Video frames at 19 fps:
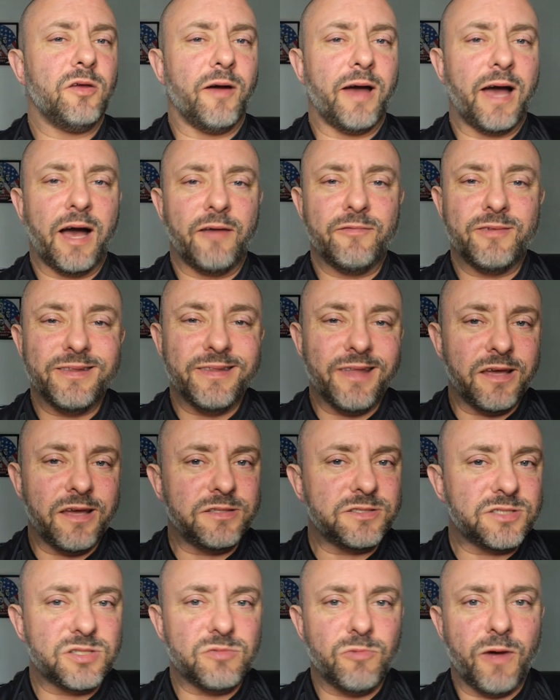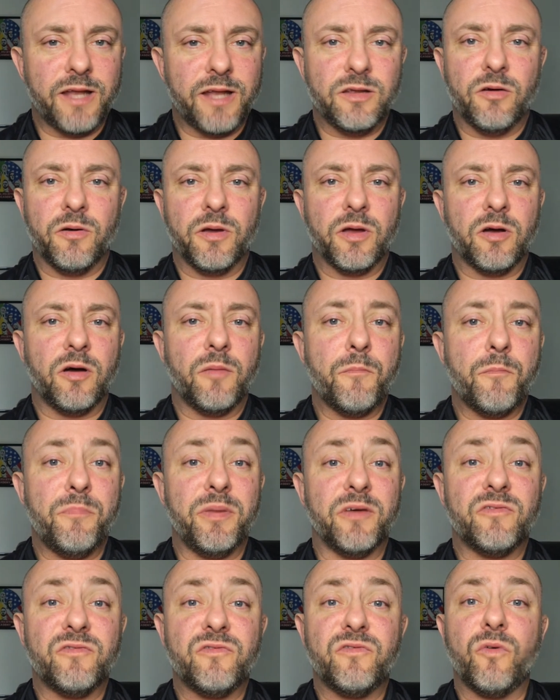Have a light sweat going on
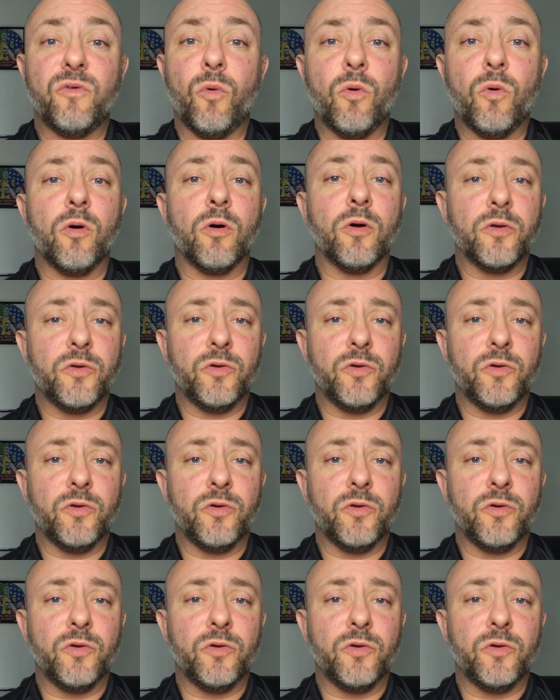before